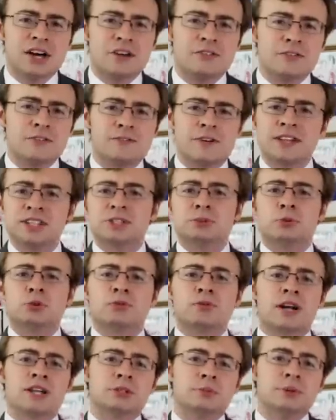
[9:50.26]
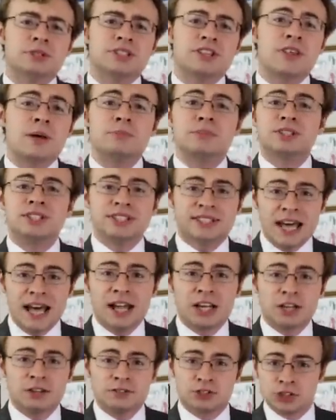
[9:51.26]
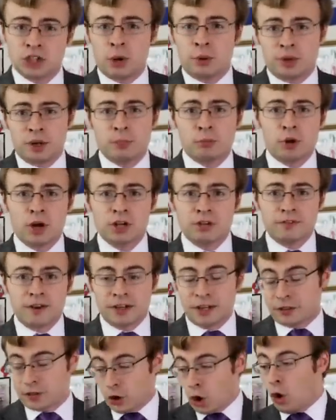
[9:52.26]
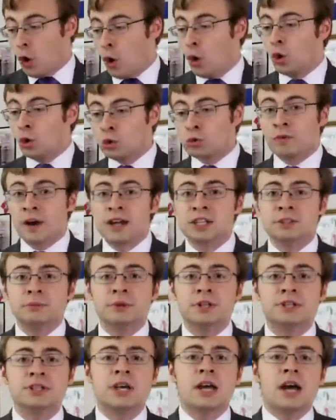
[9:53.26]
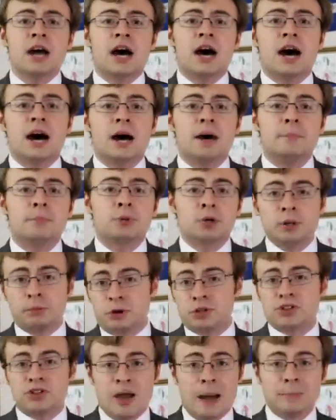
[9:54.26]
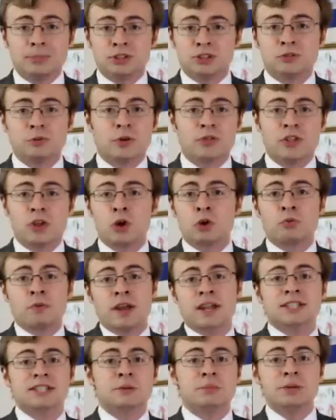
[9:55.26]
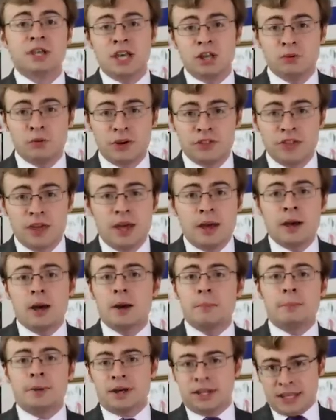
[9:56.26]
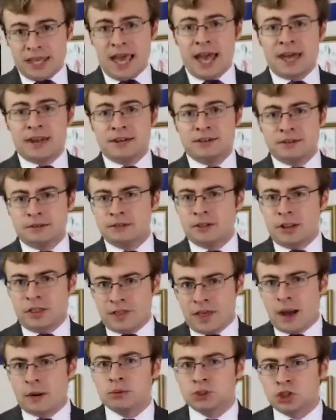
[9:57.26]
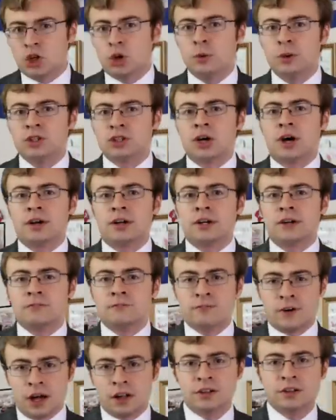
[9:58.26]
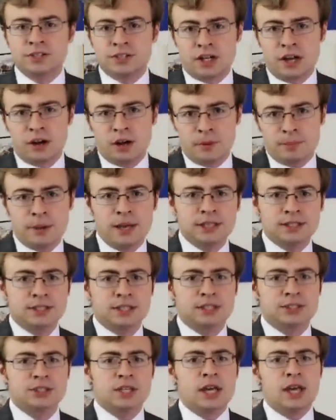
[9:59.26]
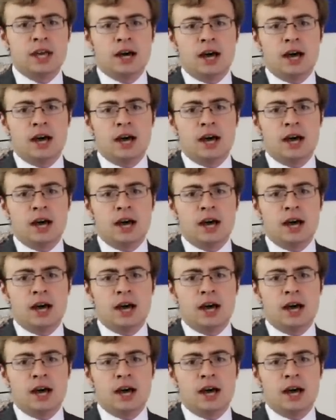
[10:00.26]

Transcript: of fencible regiments themselves going abroad to fight, like the whole regiment, pretty much the opposite of what they were raised to begin with, but again, that was always on a voluntary basis.